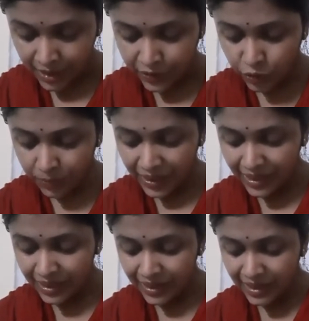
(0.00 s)
to me,
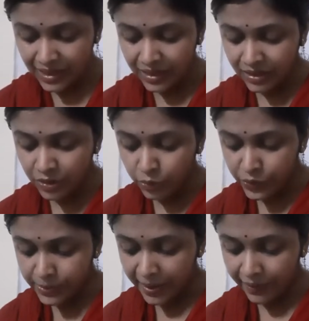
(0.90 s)
the Indian
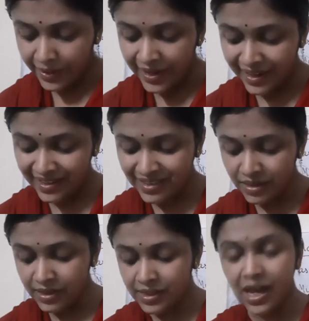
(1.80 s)
gooseberry is the
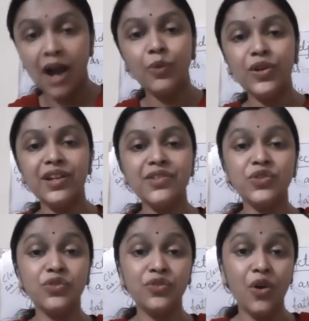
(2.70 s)
sourest
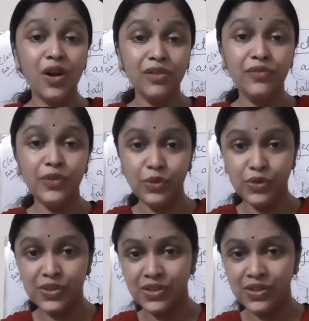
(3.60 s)
of all fruits.